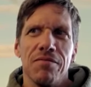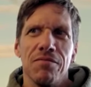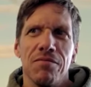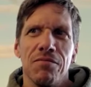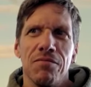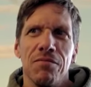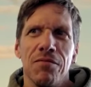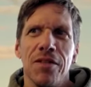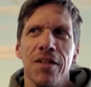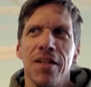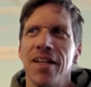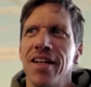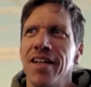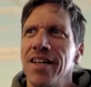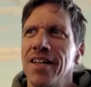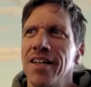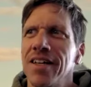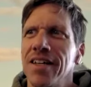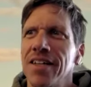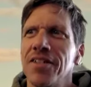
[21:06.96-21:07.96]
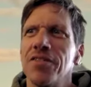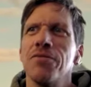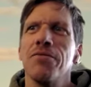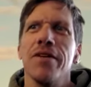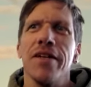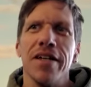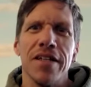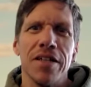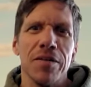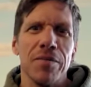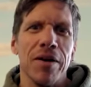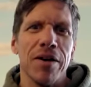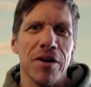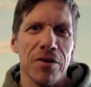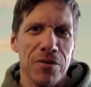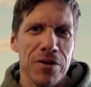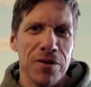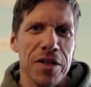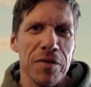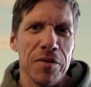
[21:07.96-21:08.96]
really intrigued about
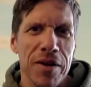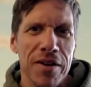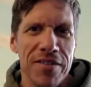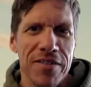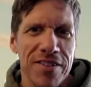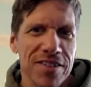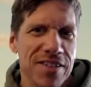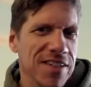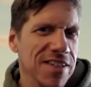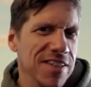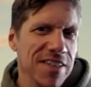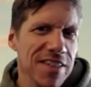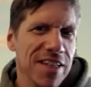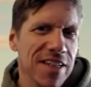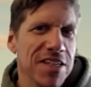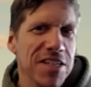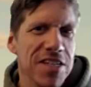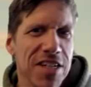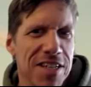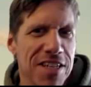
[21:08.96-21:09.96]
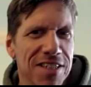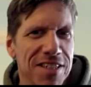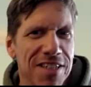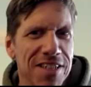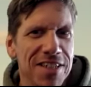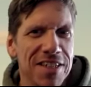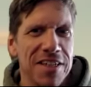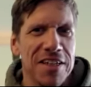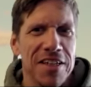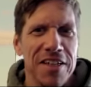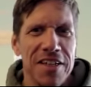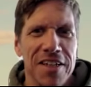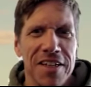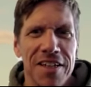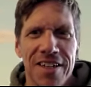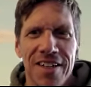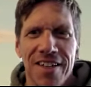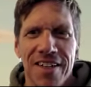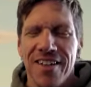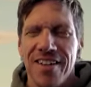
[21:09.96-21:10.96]
learning about this. I think that's just the
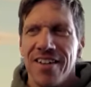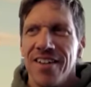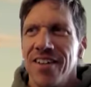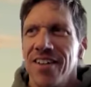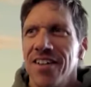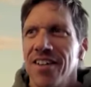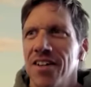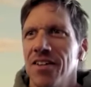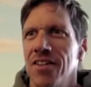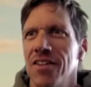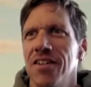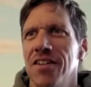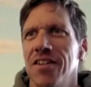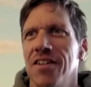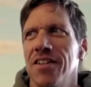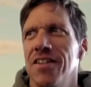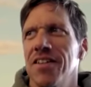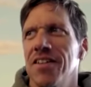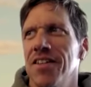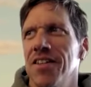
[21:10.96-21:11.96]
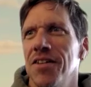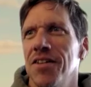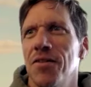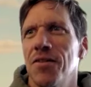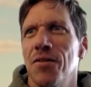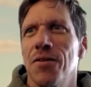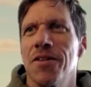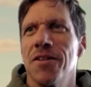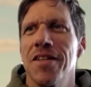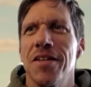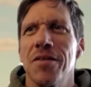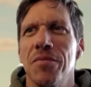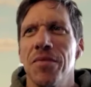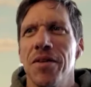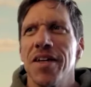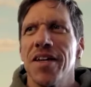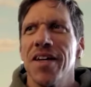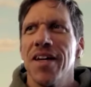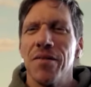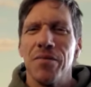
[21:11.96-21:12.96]
nerd in
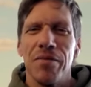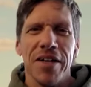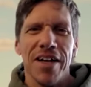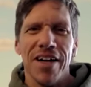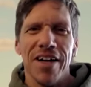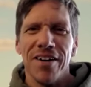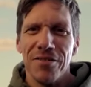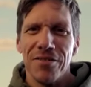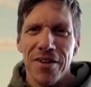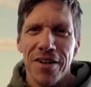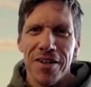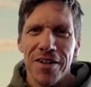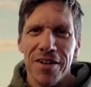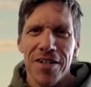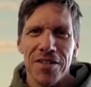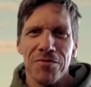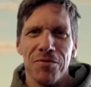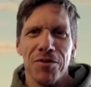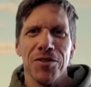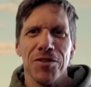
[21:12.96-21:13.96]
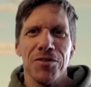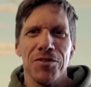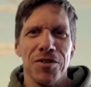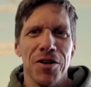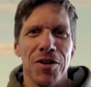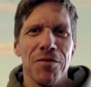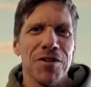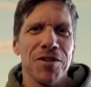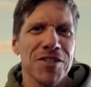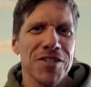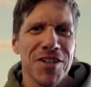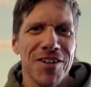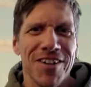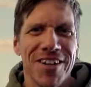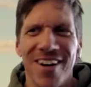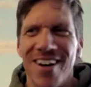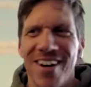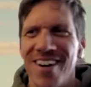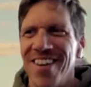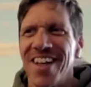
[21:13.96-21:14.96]
me coming out, where I just want to know what's going
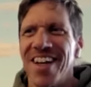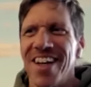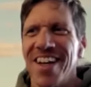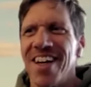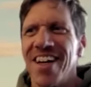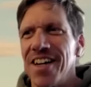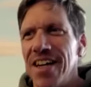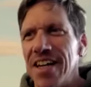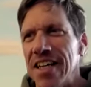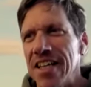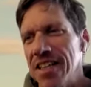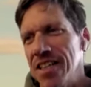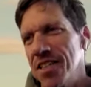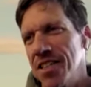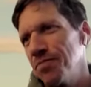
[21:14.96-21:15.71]
on there. And